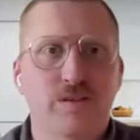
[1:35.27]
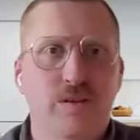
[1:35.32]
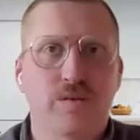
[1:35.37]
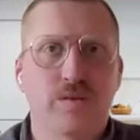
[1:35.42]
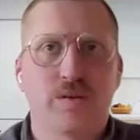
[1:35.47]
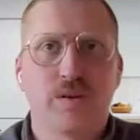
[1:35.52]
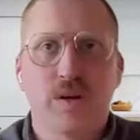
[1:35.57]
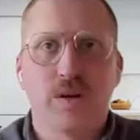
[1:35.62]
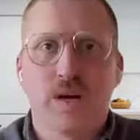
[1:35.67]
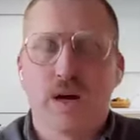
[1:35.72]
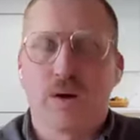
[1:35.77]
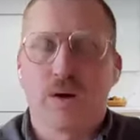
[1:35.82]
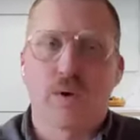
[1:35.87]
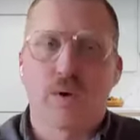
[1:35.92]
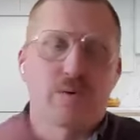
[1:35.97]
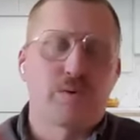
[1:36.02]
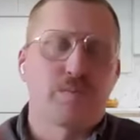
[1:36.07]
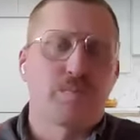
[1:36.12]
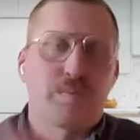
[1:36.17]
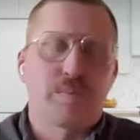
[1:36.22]
So
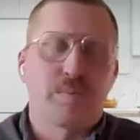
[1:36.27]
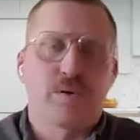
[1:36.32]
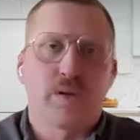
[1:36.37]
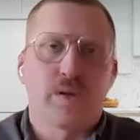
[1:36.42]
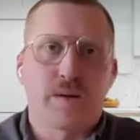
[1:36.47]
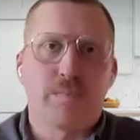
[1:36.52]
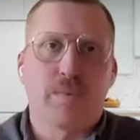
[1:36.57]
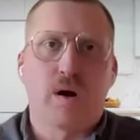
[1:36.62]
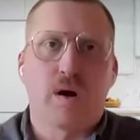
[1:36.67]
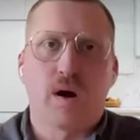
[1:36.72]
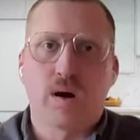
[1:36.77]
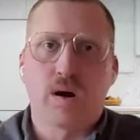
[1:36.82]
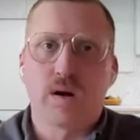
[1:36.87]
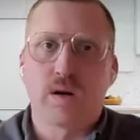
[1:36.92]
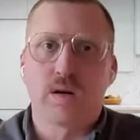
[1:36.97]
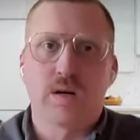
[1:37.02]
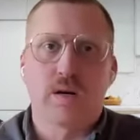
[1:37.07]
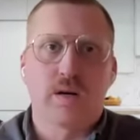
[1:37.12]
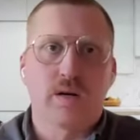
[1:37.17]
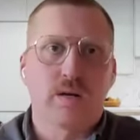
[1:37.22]
work with people like Bar
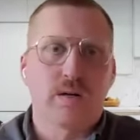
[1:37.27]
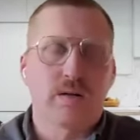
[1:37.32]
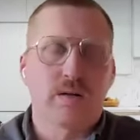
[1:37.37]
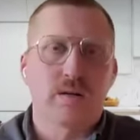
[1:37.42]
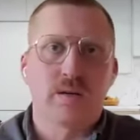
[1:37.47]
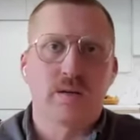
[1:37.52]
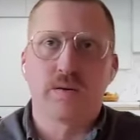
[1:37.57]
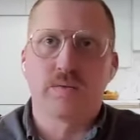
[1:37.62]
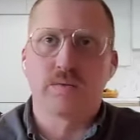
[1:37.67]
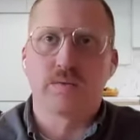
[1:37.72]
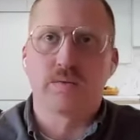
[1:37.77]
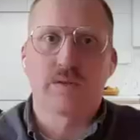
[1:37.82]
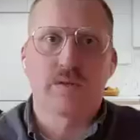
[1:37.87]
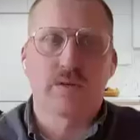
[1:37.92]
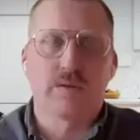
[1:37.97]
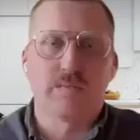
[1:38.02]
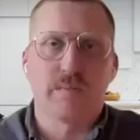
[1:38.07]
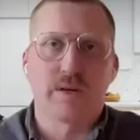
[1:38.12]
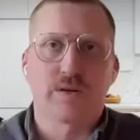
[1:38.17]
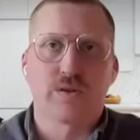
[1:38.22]

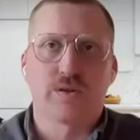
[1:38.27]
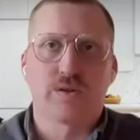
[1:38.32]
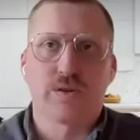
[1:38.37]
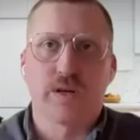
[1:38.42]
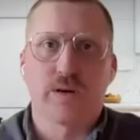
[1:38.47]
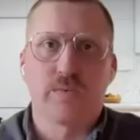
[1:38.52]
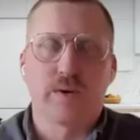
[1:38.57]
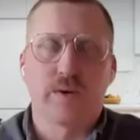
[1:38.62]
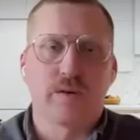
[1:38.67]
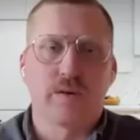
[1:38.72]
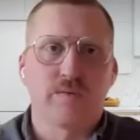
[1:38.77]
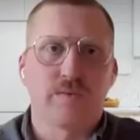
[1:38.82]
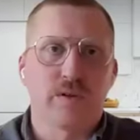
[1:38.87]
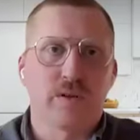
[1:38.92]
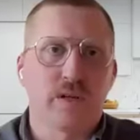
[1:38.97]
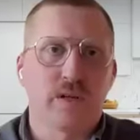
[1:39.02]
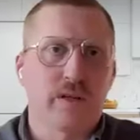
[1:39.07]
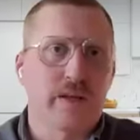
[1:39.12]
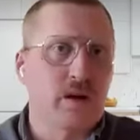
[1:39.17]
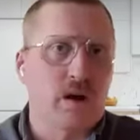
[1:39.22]
to make sure that we can
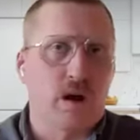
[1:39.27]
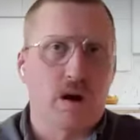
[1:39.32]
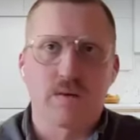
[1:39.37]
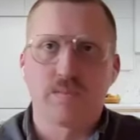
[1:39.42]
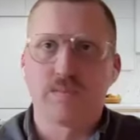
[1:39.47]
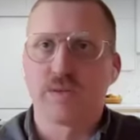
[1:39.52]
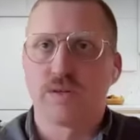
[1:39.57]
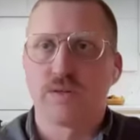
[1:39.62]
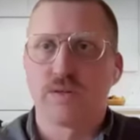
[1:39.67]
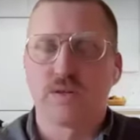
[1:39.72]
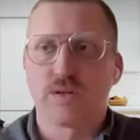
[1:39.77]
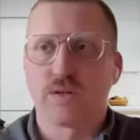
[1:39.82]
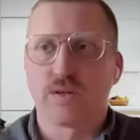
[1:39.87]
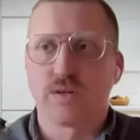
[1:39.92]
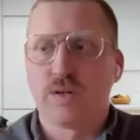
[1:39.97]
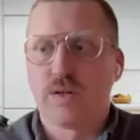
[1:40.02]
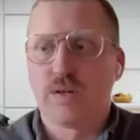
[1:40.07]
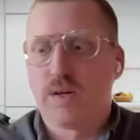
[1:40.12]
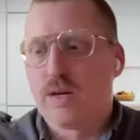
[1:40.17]
really link arms and just